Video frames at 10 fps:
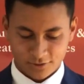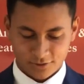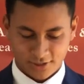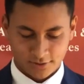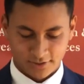
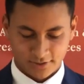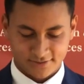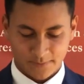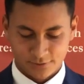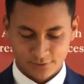She has done an
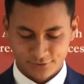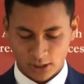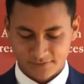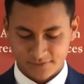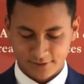exceptional
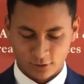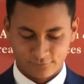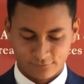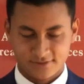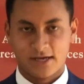job taking
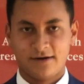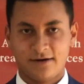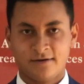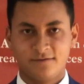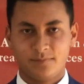over as the head
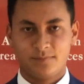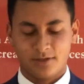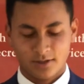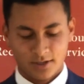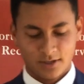of
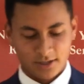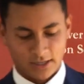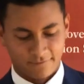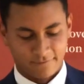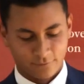MVP,
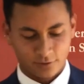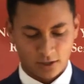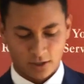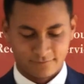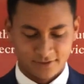and I have full
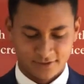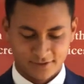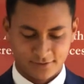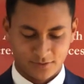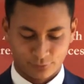confidence
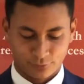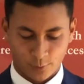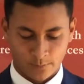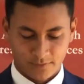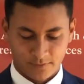that the
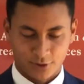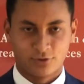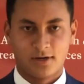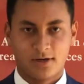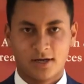program will be in
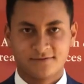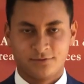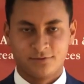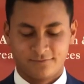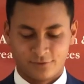great hands
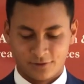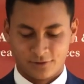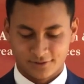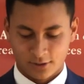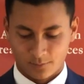for
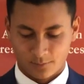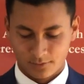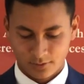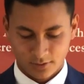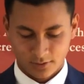years to come.
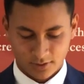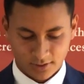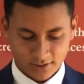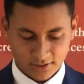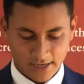
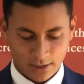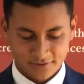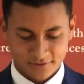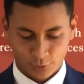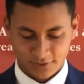
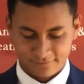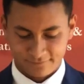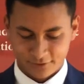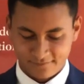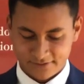Kyle is one of the
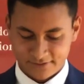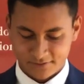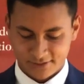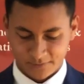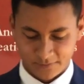first faces you
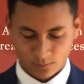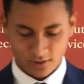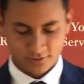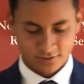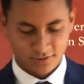see when you
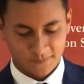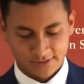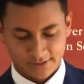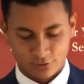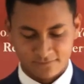walk into the
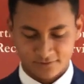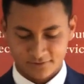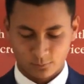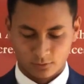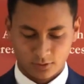Youth Center after
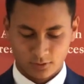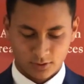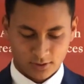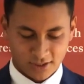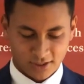school.
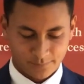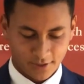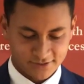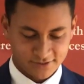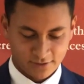His
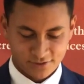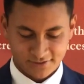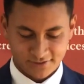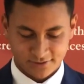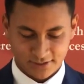positive
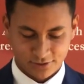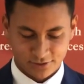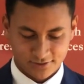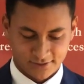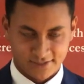energy is
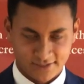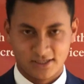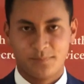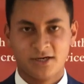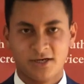contagious, and he is
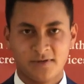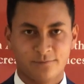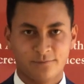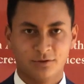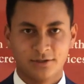the epitome
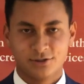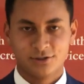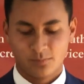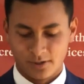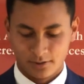of what a leader
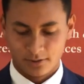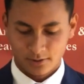should be.